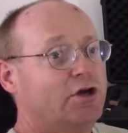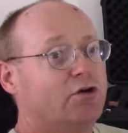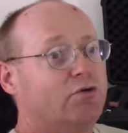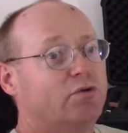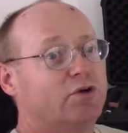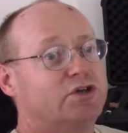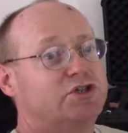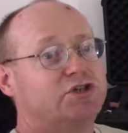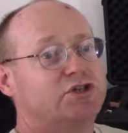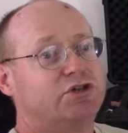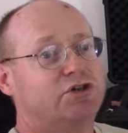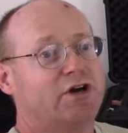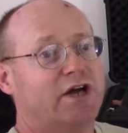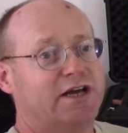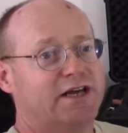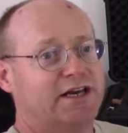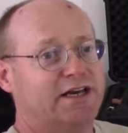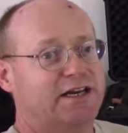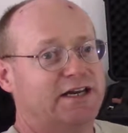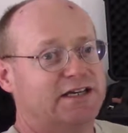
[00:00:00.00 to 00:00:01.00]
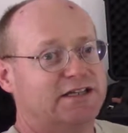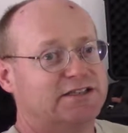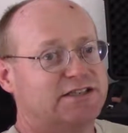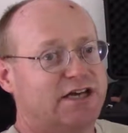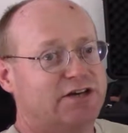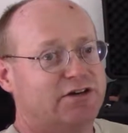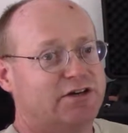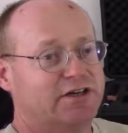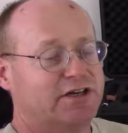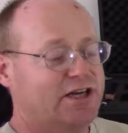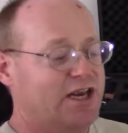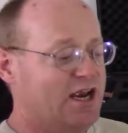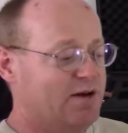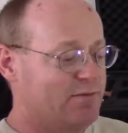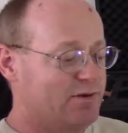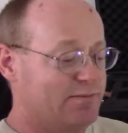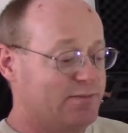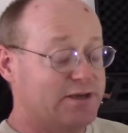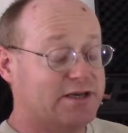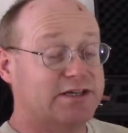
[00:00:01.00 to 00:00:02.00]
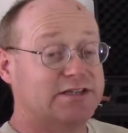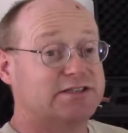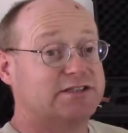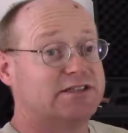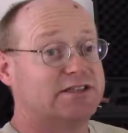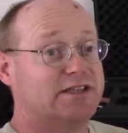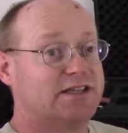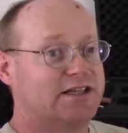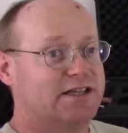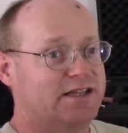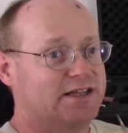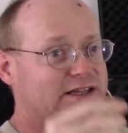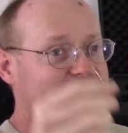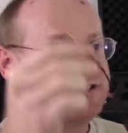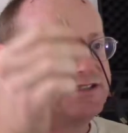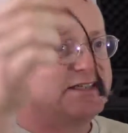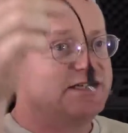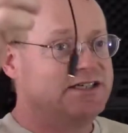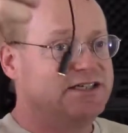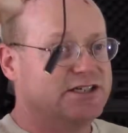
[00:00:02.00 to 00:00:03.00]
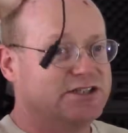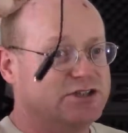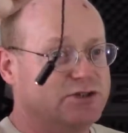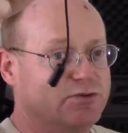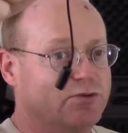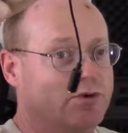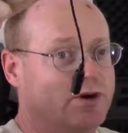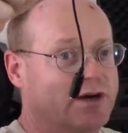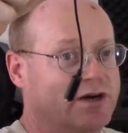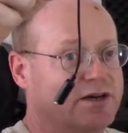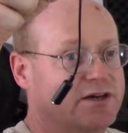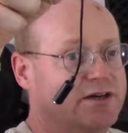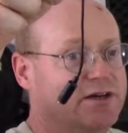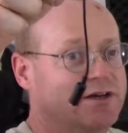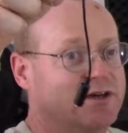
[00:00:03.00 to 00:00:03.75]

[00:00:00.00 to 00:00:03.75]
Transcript: which you're not getting any sound on the camera because this thing doesn't work.